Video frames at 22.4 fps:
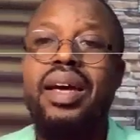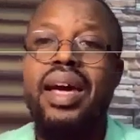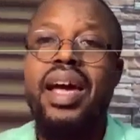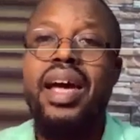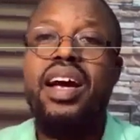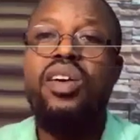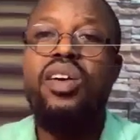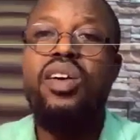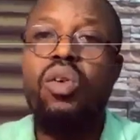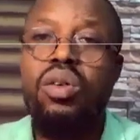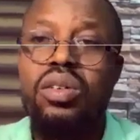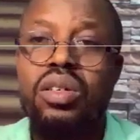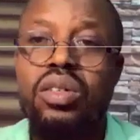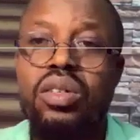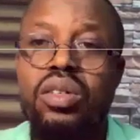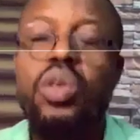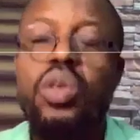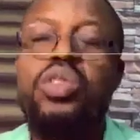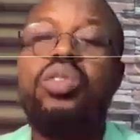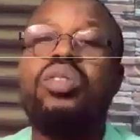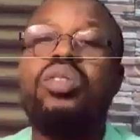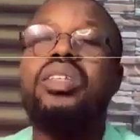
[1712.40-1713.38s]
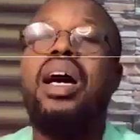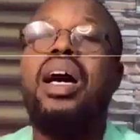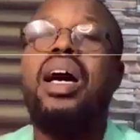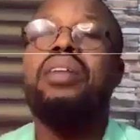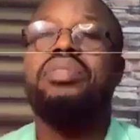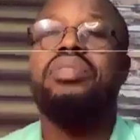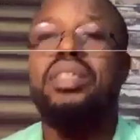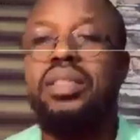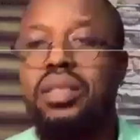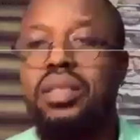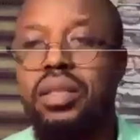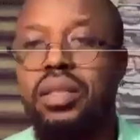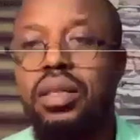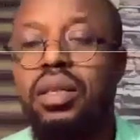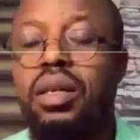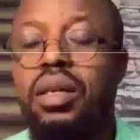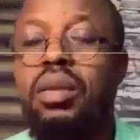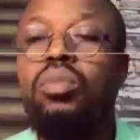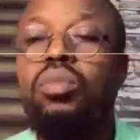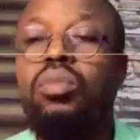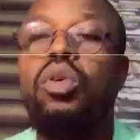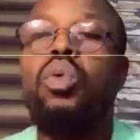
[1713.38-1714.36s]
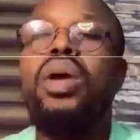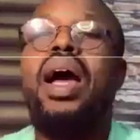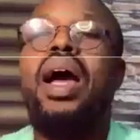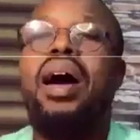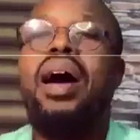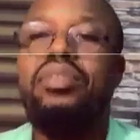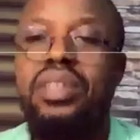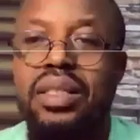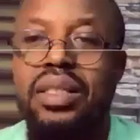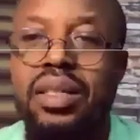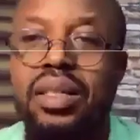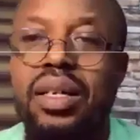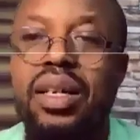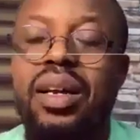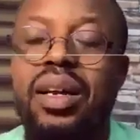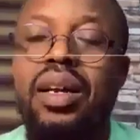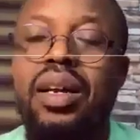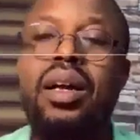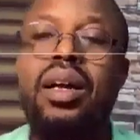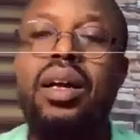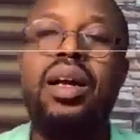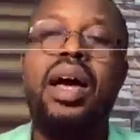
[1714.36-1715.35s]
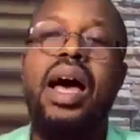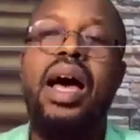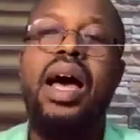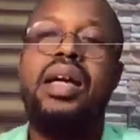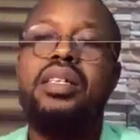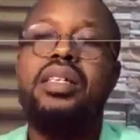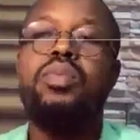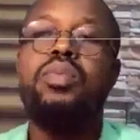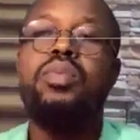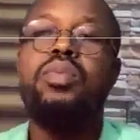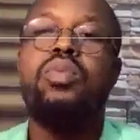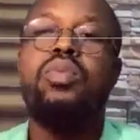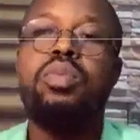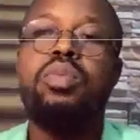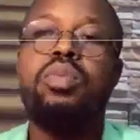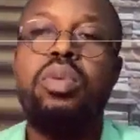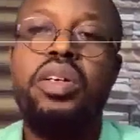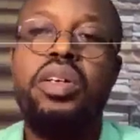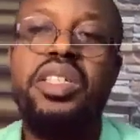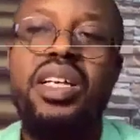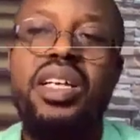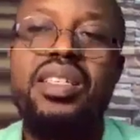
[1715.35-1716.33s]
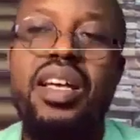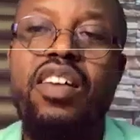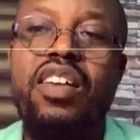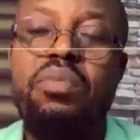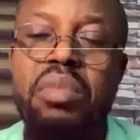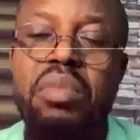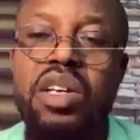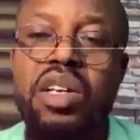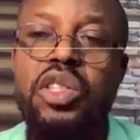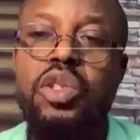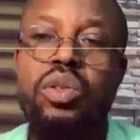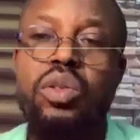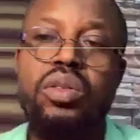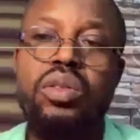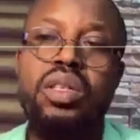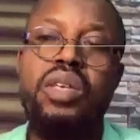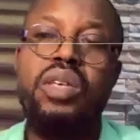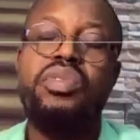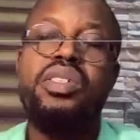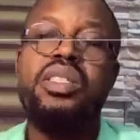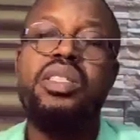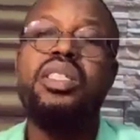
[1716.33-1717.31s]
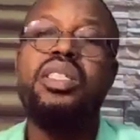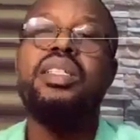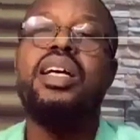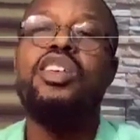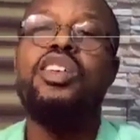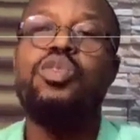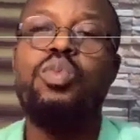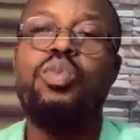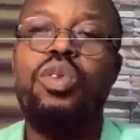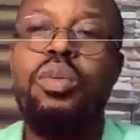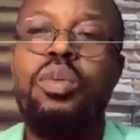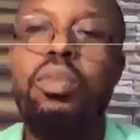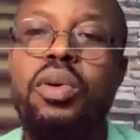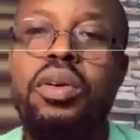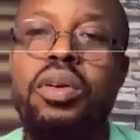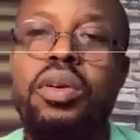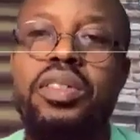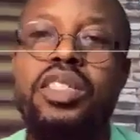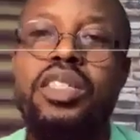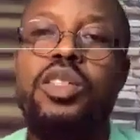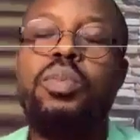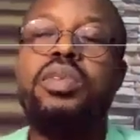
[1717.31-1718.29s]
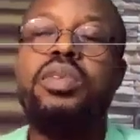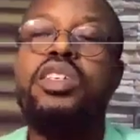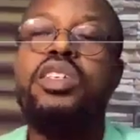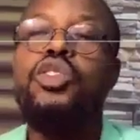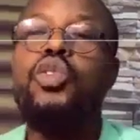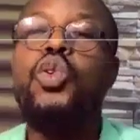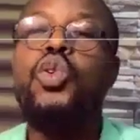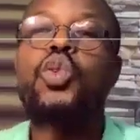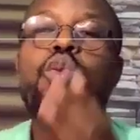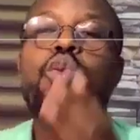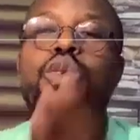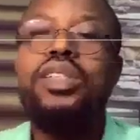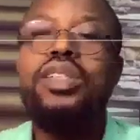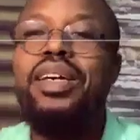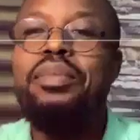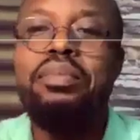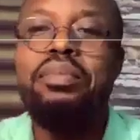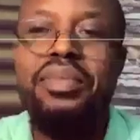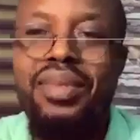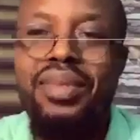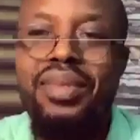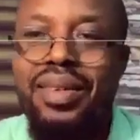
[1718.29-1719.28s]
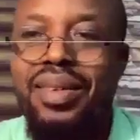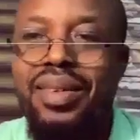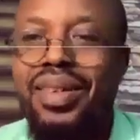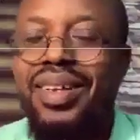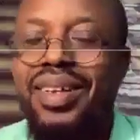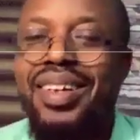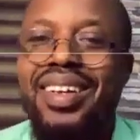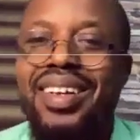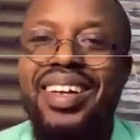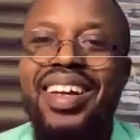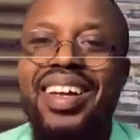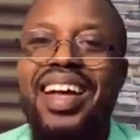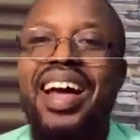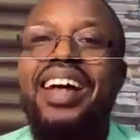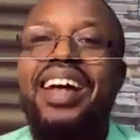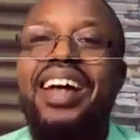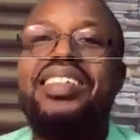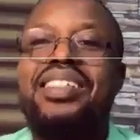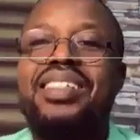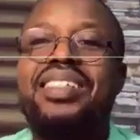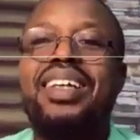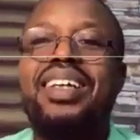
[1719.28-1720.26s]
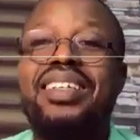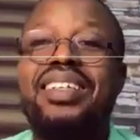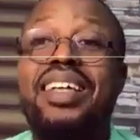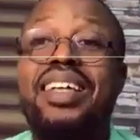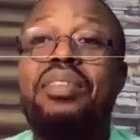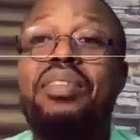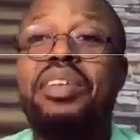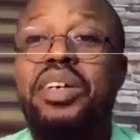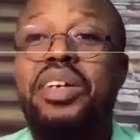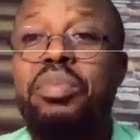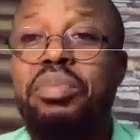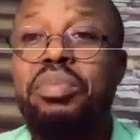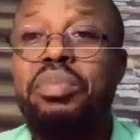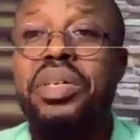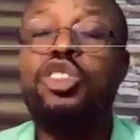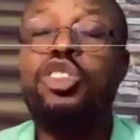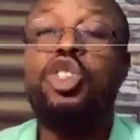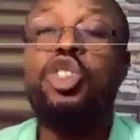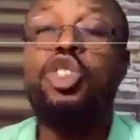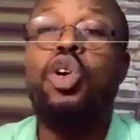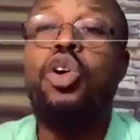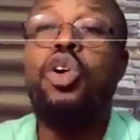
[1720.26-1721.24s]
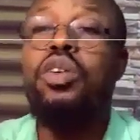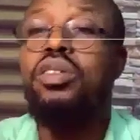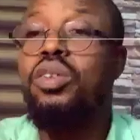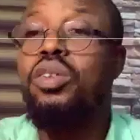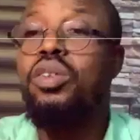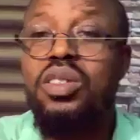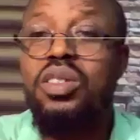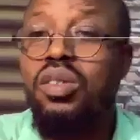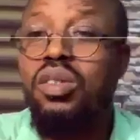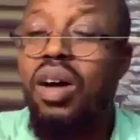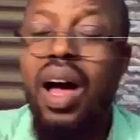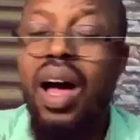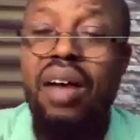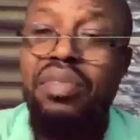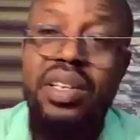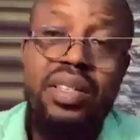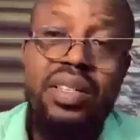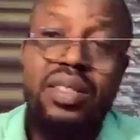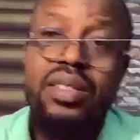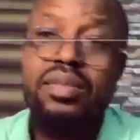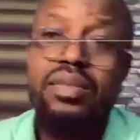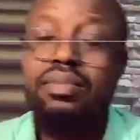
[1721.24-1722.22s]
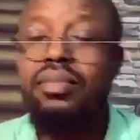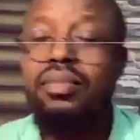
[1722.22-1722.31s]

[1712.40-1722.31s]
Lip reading: Aaron does not have it, but we have it. And these blockchains I've mentioned, if you think they are small blockchains, please Google them and see that they are very big. Tron does not have it.